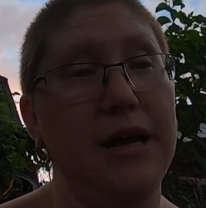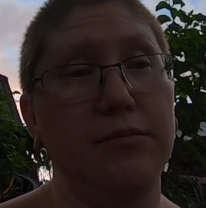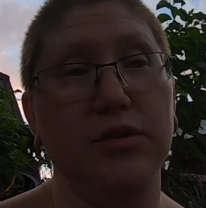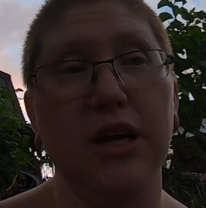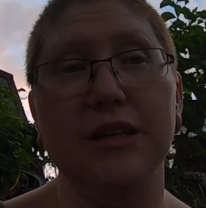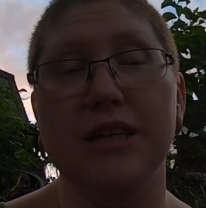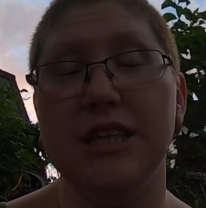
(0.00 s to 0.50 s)

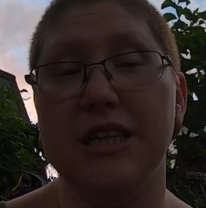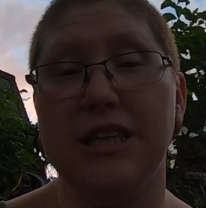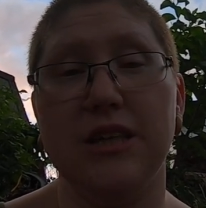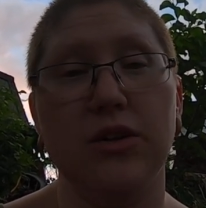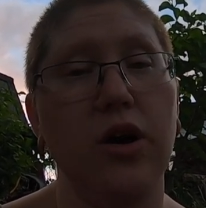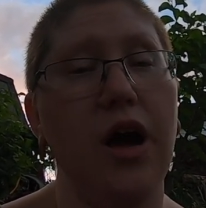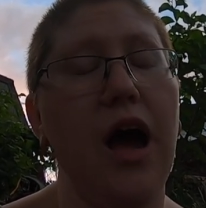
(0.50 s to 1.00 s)

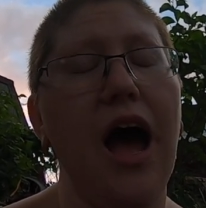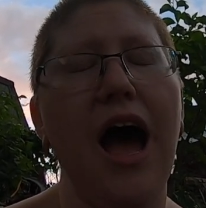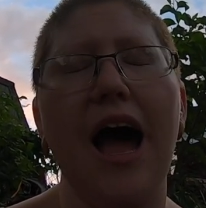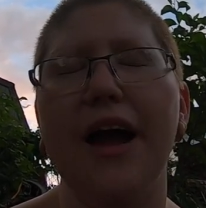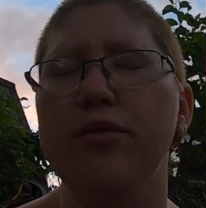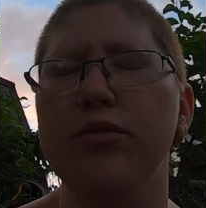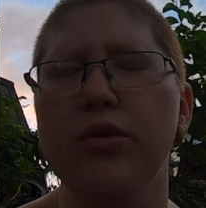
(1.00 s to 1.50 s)

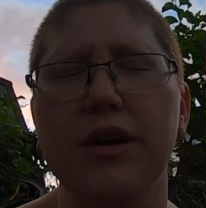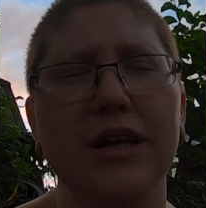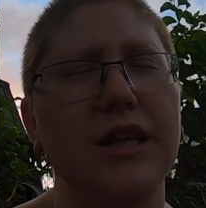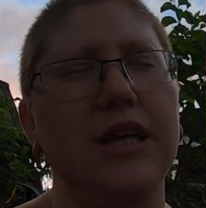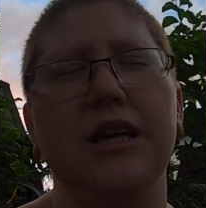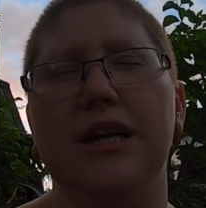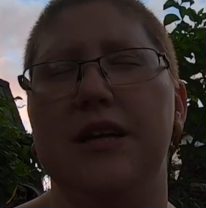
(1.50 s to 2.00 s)
I
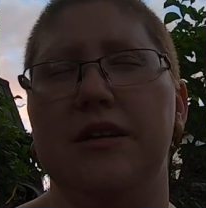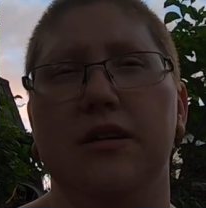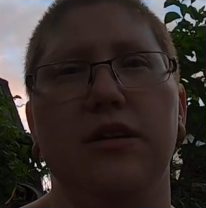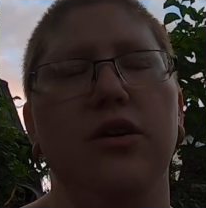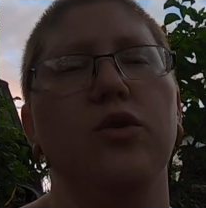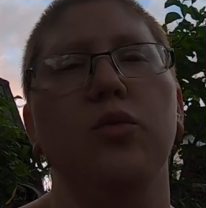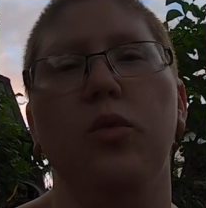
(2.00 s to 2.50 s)
really need to
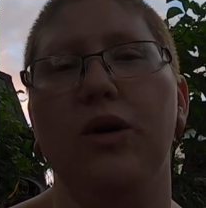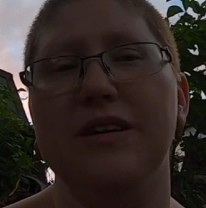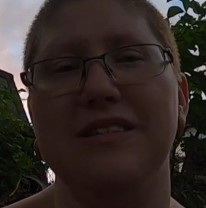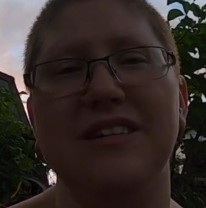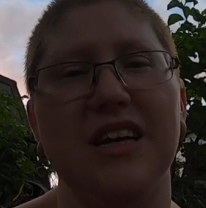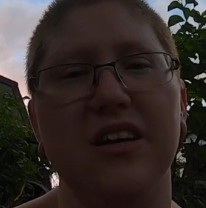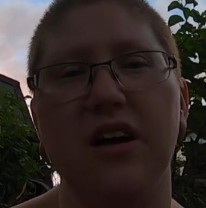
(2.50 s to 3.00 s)
learn
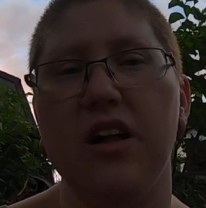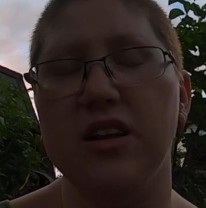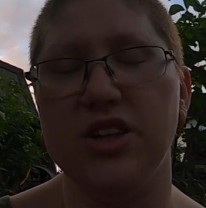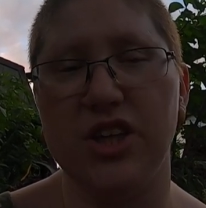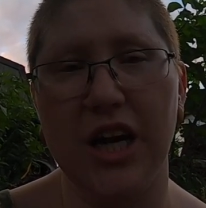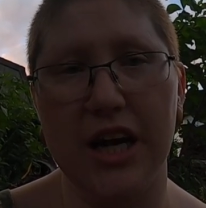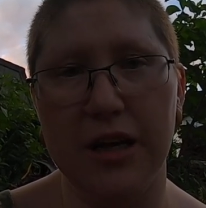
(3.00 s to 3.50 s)
one
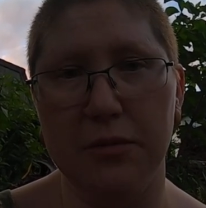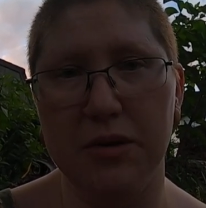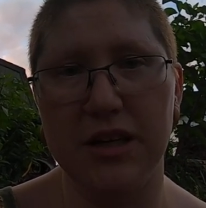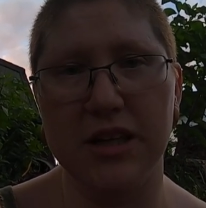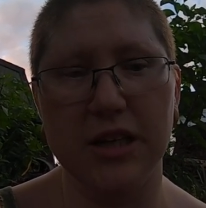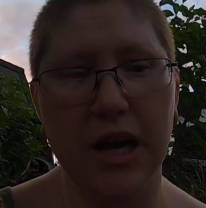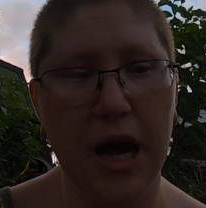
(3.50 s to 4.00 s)
technology item
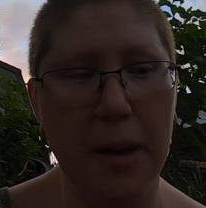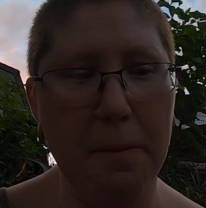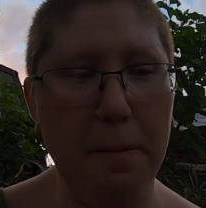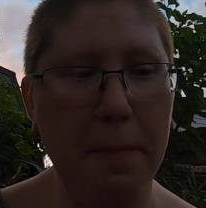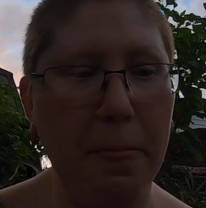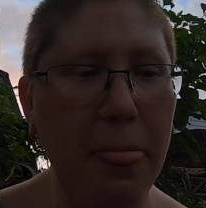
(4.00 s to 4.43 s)
at a time.